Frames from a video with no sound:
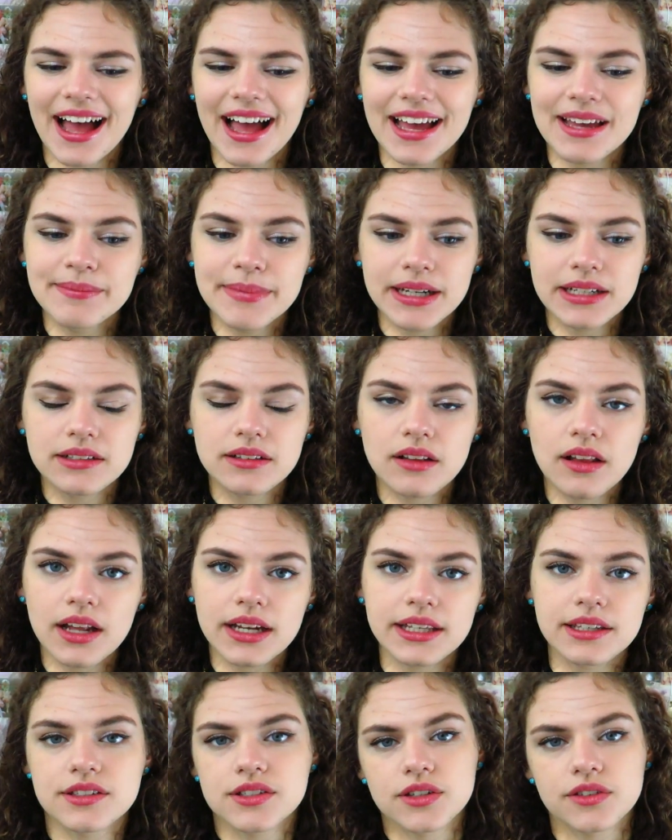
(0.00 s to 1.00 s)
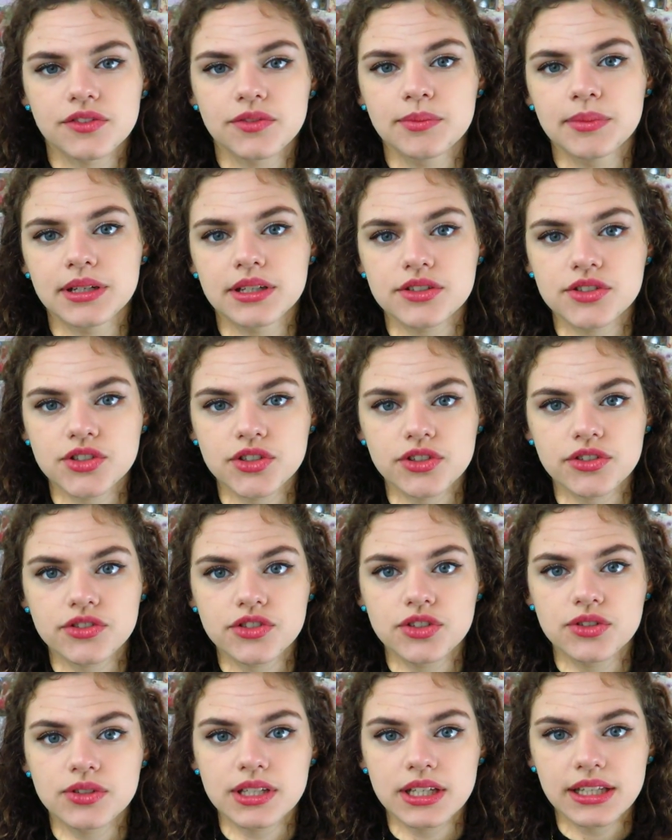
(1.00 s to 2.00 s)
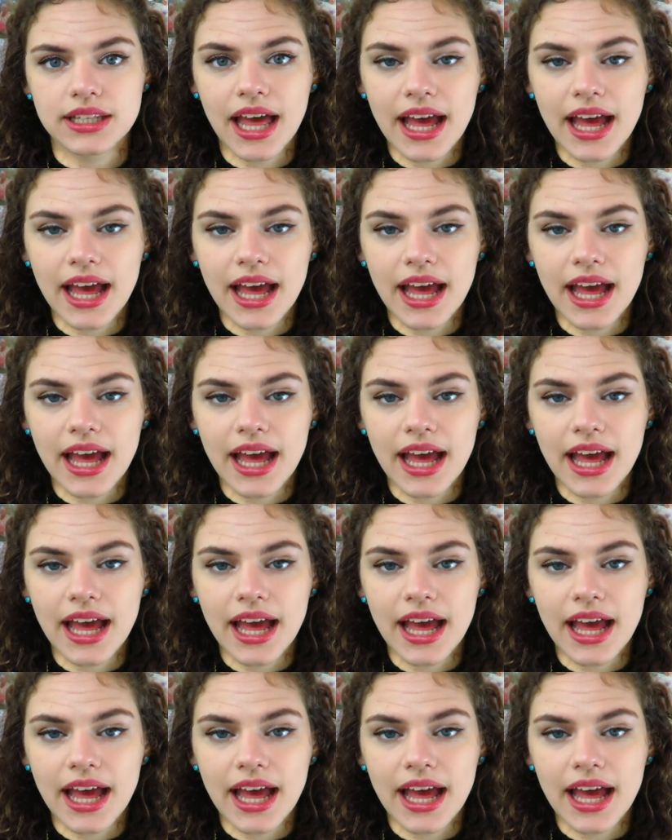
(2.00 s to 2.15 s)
Uh, it made it a lot easier for me to search using